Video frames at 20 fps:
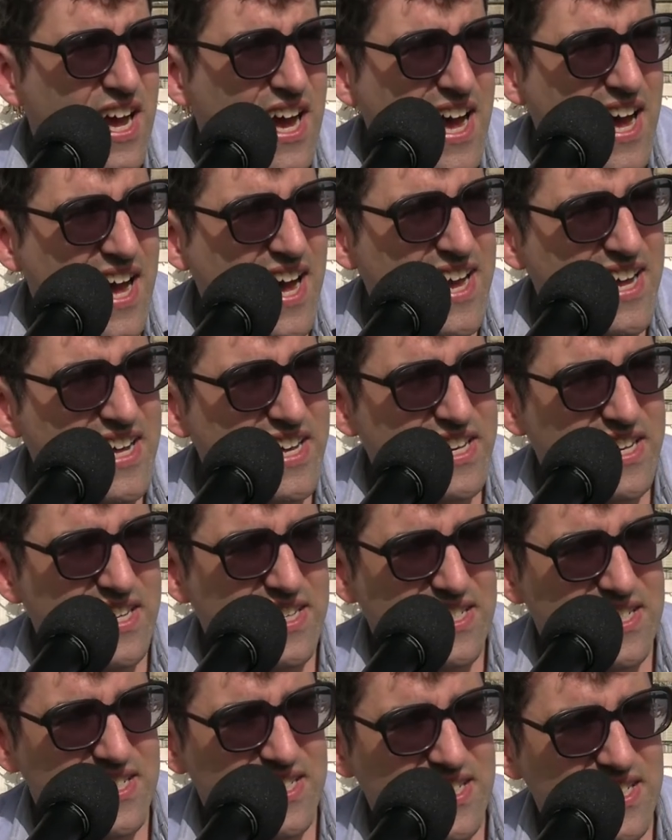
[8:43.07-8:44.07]

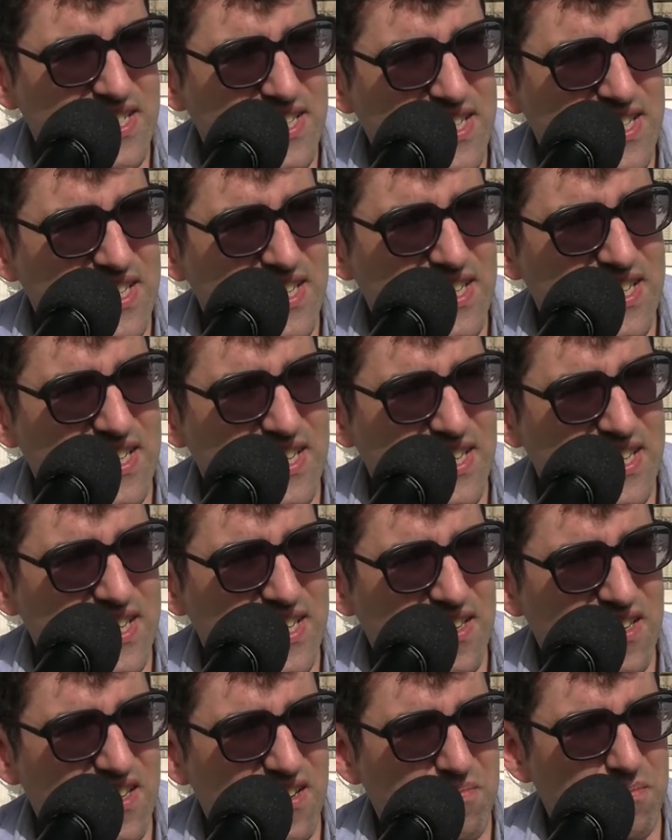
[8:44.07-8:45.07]
And
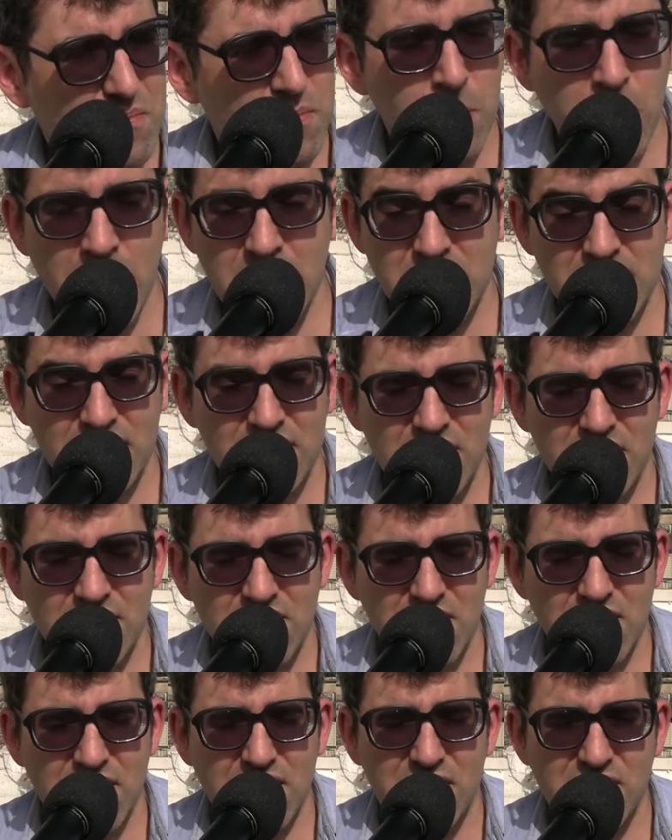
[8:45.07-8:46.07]
my thinking
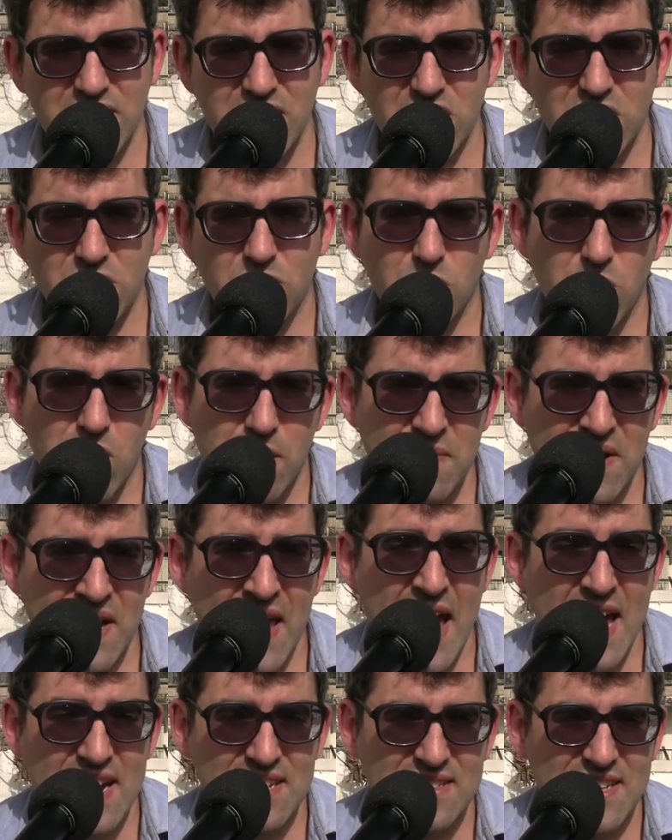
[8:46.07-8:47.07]
currently, or where my
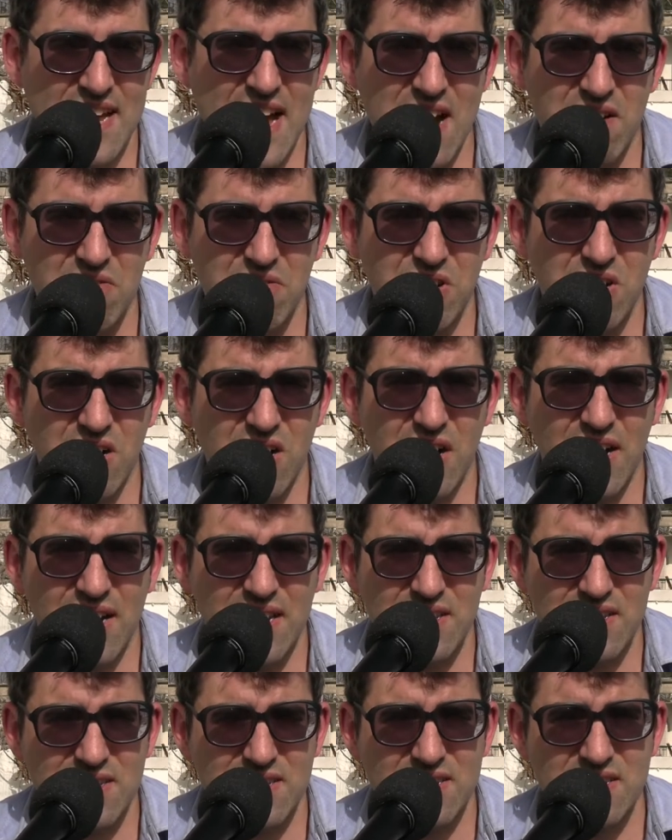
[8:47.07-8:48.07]
head is at
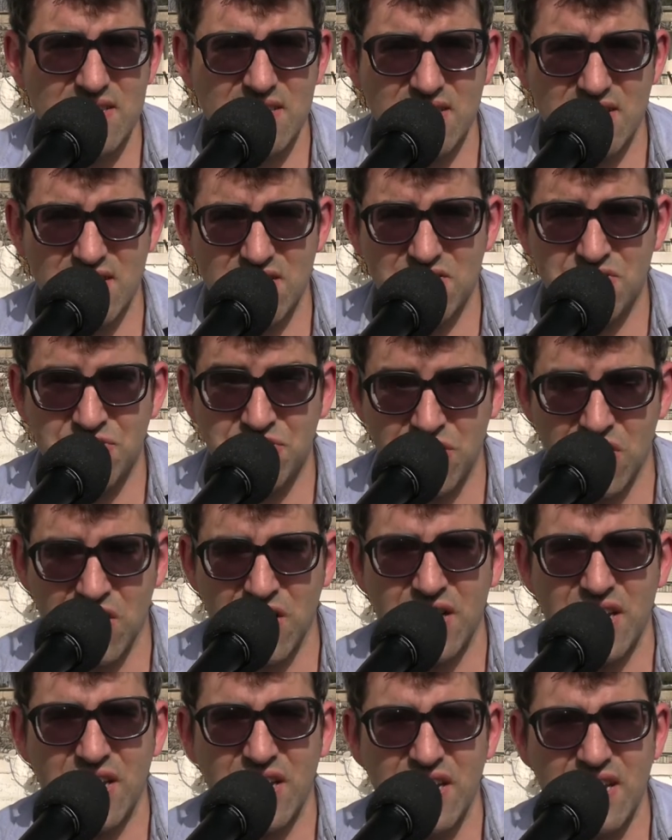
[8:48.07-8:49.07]
regarding this
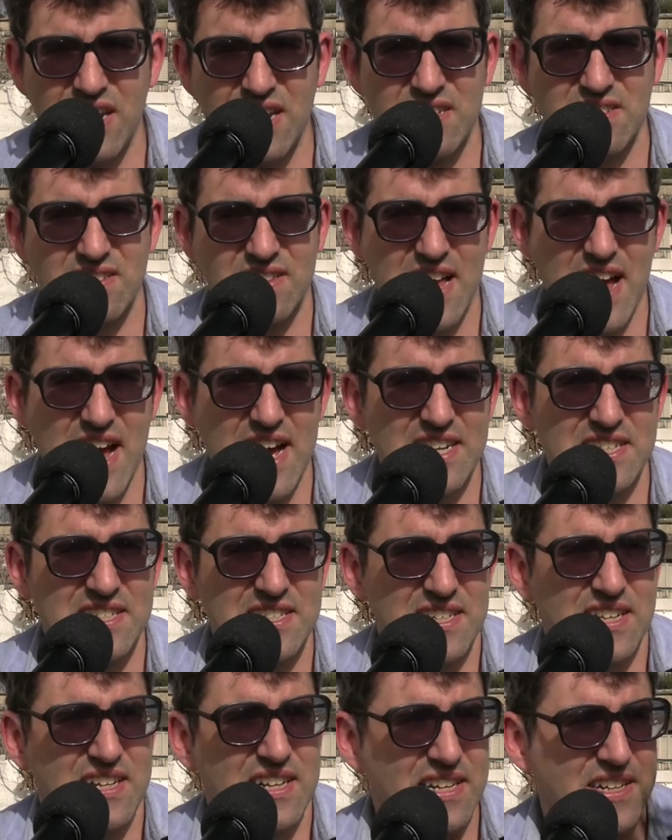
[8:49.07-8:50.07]
journey, is
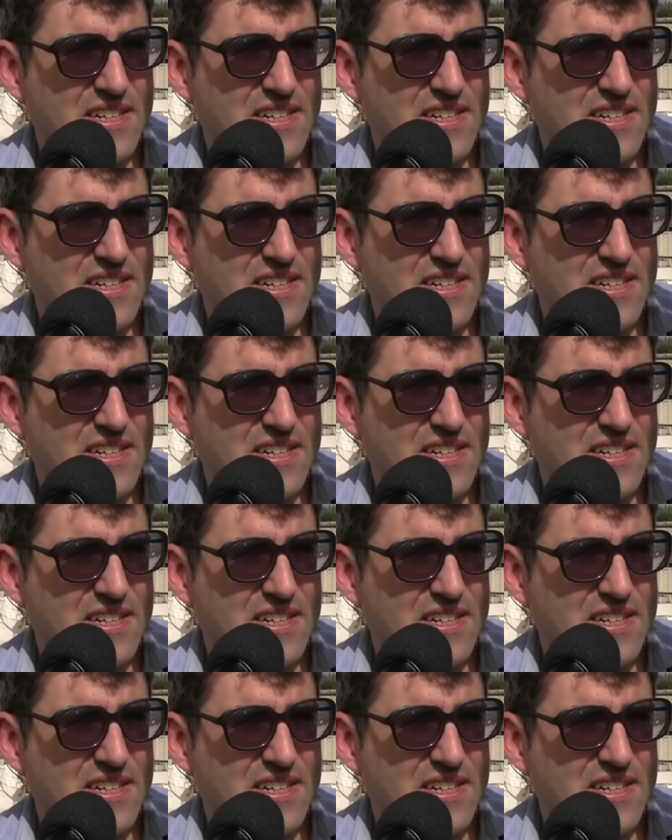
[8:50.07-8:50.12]
that